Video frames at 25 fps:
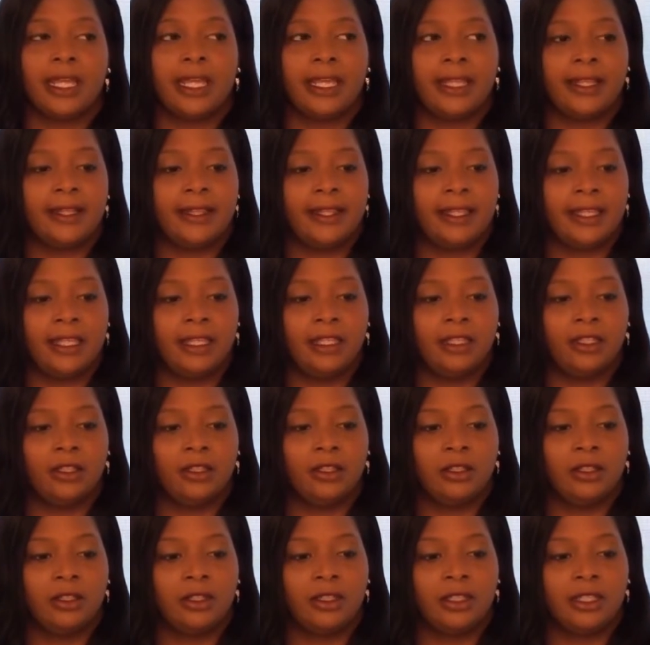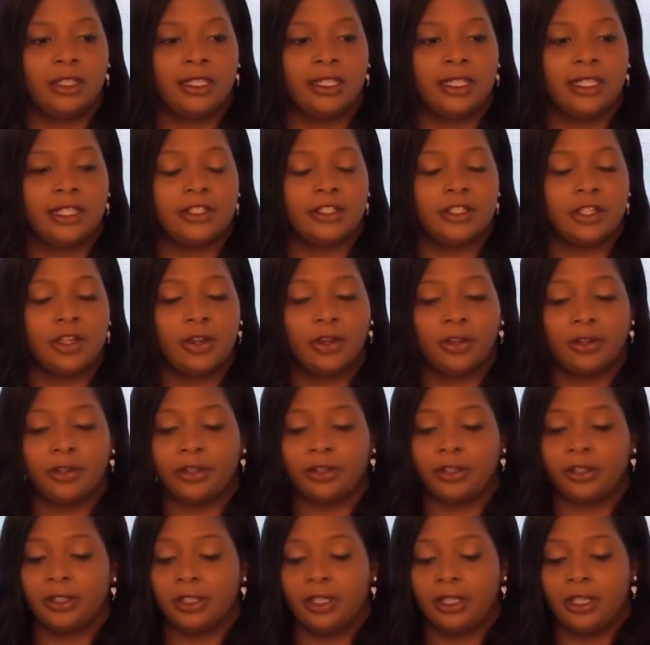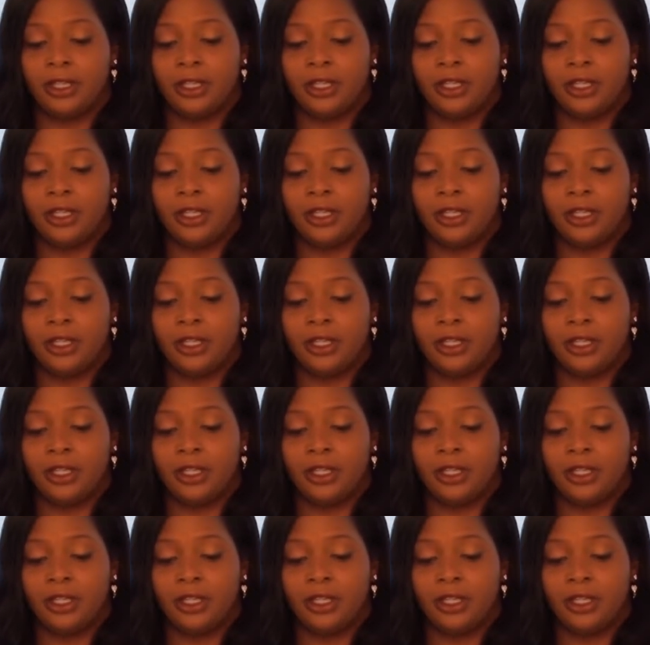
and then in turn,